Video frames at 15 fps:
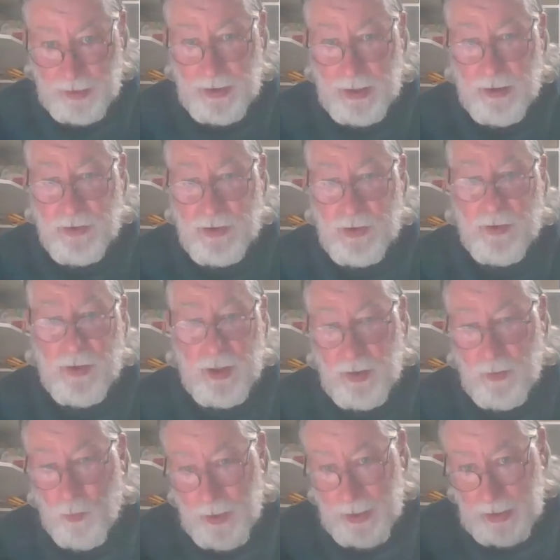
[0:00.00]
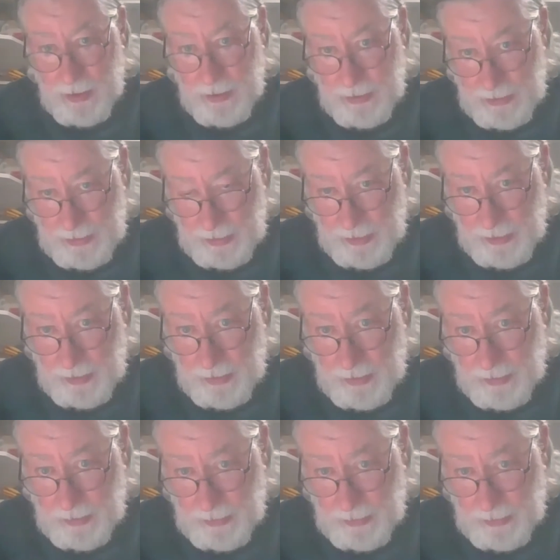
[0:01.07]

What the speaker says: there so that the wick is in the